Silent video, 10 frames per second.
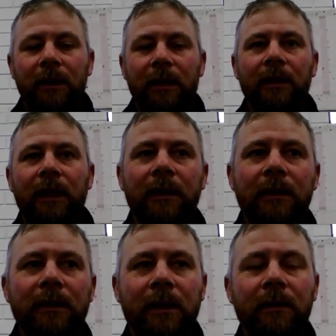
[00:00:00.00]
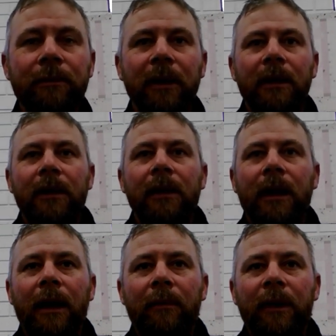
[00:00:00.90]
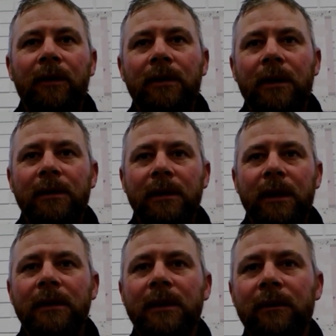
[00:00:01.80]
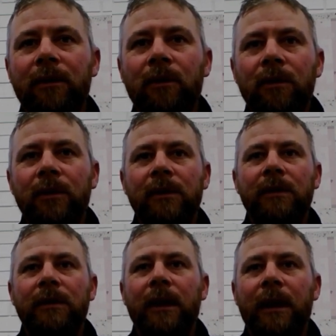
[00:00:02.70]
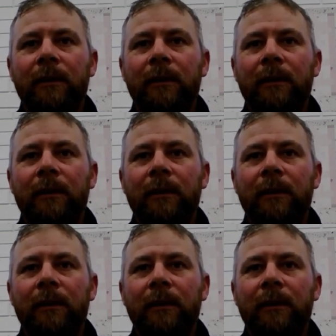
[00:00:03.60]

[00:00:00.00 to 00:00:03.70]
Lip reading: And so because those sensitive horses,